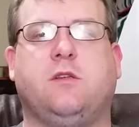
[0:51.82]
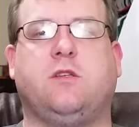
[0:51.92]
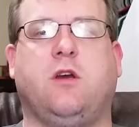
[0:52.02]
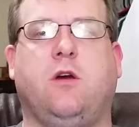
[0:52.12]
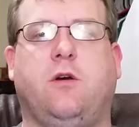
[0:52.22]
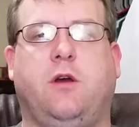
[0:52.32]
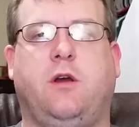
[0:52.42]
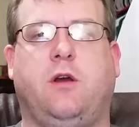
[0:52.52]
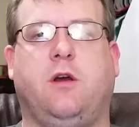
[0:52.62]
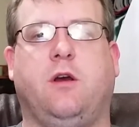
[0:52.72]
So
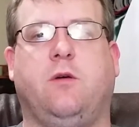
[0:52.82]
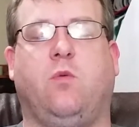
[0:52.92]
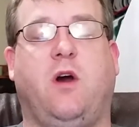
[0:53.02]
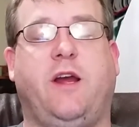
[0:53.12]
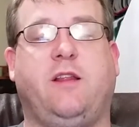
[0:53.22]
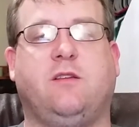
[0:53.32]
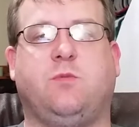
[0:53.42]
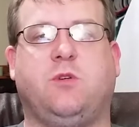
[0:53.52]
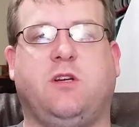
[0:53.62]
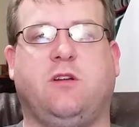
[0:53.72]
why this
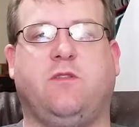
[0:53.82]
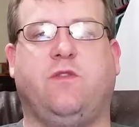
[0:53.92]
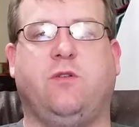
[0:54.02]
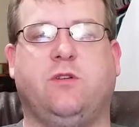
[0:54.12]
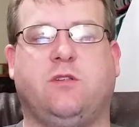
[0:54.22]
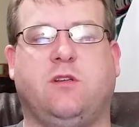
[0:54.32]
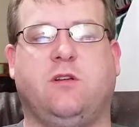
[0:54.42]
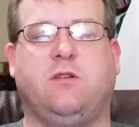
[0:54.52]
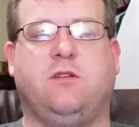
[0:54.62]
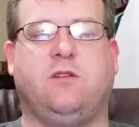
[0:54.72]
particular phone is a
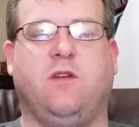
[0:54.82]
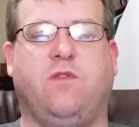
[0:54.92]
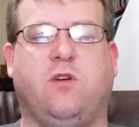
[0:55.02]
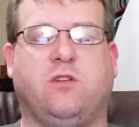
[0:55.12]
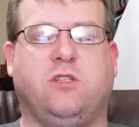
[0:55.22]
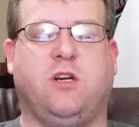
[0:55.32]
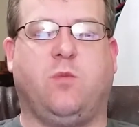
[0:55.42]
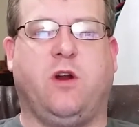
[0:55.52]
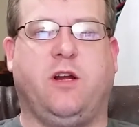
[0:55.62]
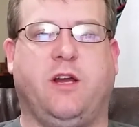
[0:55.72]
little difficult to
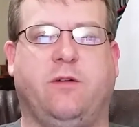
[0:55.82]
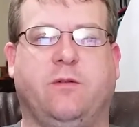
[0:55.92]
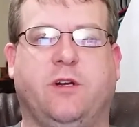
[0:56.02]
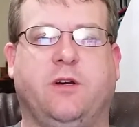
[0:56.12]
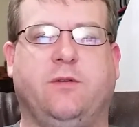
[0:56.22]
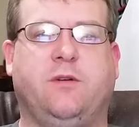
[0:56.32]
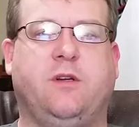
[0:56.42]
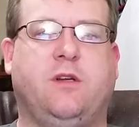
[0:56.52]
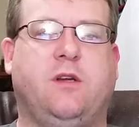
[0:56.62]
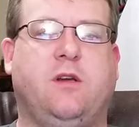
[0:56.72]
jailbreak, I don't know.
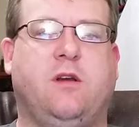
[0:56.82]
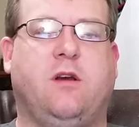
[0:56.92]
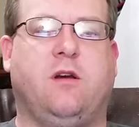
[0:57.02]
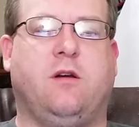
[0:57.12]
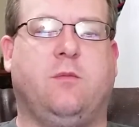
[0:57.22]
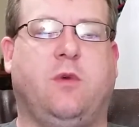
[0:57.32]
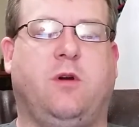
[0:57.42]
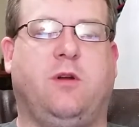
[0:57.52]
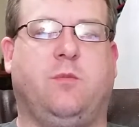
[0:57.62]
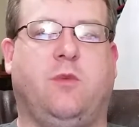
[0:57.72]

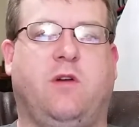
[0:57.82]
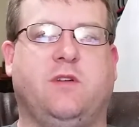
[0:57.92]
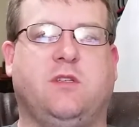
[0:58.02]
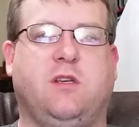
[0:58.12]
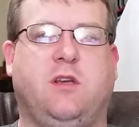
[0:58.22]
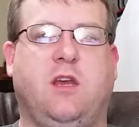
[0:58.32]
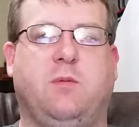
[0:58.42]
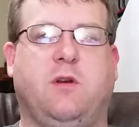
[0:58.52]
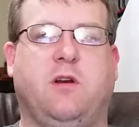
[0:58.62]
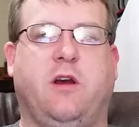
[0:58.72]
I'm obviously
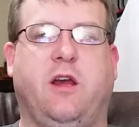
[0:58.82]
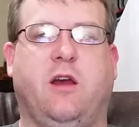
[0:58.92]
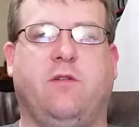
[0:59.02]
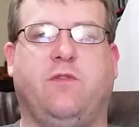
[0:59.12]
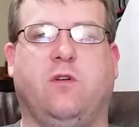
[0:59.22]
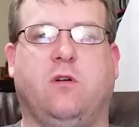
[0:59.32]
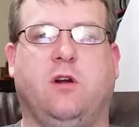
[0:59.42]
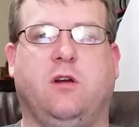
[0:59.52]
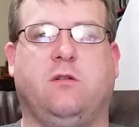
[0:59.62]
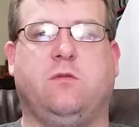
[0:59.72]
keeping an eye out
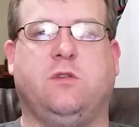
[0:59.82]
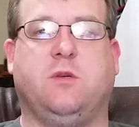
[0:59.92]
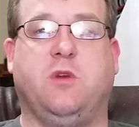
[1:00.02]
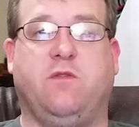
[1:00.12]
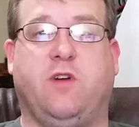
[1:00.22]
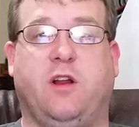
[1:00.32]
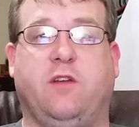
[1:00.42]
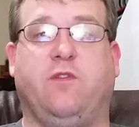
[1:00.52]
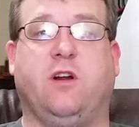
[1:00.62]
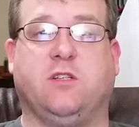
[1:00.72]
for when somebody
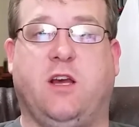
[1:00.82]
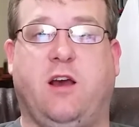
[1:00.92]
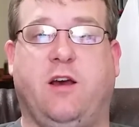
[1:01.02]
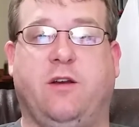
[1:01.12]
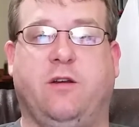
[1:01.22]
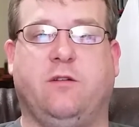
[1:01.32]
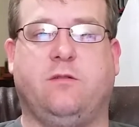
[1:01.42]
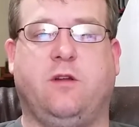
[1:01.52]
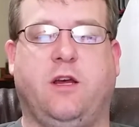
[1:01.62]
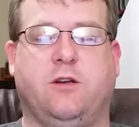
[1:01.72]
finally figures out how to
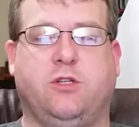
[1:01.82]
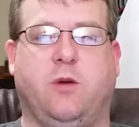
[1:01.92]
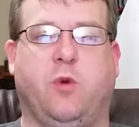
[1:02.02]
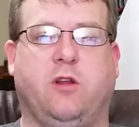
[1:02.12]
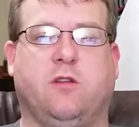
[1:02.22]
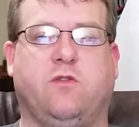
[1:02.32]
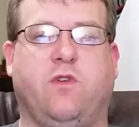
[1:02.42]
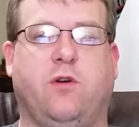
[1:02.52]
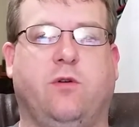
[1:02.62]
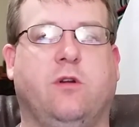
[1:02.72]
jailbreak this
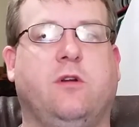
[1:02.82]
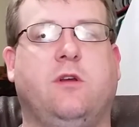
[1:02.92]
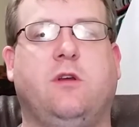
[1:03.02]
phone.